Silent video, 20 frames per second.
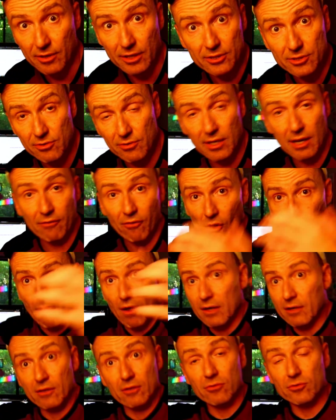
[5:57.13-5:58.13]
because you can have a
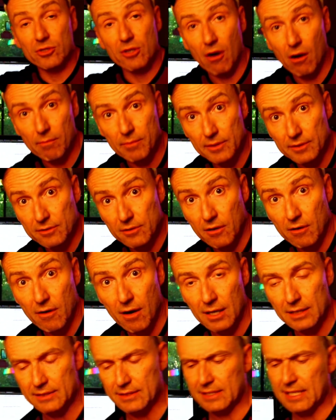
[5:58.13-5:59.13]
lot of those carbons are
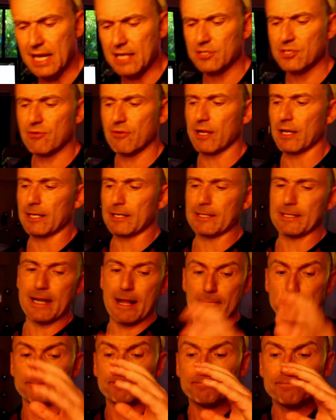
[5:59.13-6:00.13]
unsaturated.
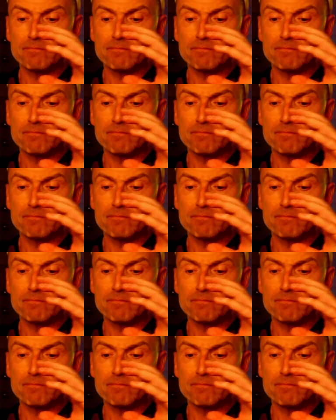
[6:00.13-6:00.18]
Now,